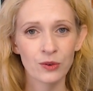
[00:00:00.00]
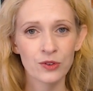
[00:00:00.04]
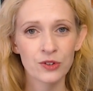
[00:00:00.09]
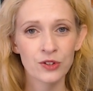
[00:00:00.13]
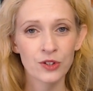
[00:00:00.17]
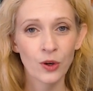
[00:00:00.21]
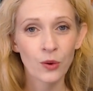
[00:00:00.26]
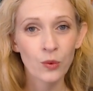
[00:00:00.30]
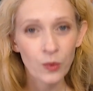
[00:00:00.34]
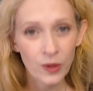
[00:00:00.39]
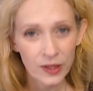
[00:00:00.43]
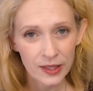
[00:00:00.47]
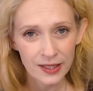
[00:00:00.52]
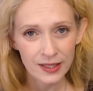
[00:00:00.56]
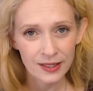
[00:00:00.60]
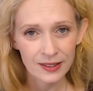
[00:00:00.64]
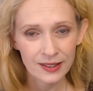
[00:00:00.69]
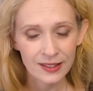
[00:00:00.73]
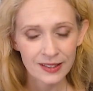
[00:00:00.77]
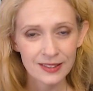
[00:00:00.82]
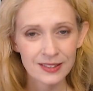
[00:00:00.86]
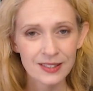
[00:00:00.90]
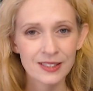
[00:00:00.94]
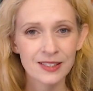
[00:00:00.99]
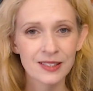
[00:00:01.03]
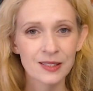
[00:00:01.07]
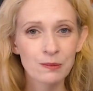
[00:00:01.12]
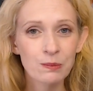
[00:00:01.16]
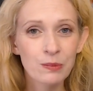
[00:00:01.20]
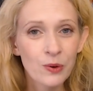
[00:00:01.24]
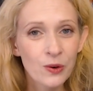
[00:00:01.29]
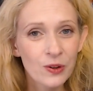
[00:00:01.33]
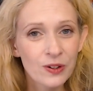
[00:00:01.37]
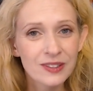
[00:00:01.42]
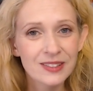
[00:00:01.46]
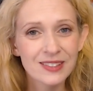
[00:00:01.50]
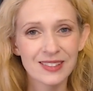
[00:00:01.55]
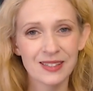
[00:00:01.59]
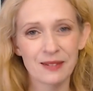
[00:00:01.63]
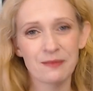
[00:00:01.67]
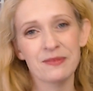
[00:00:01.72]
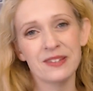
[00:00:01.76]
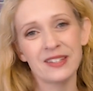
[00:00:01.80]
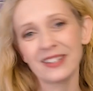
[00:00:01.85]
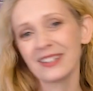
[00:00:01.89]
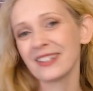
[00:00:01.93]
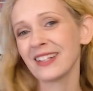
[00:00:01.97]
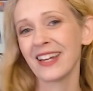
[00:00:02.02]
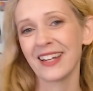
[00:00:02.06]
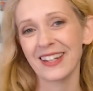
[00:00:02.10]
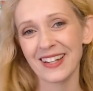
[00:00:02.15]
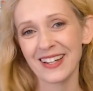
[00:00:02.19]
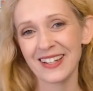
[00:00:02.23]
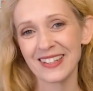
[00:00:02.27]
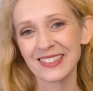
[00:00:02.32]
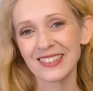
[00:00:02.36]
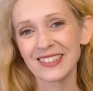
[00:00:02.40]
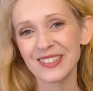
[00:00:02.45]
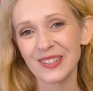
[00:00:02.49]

so willingly to support something like us.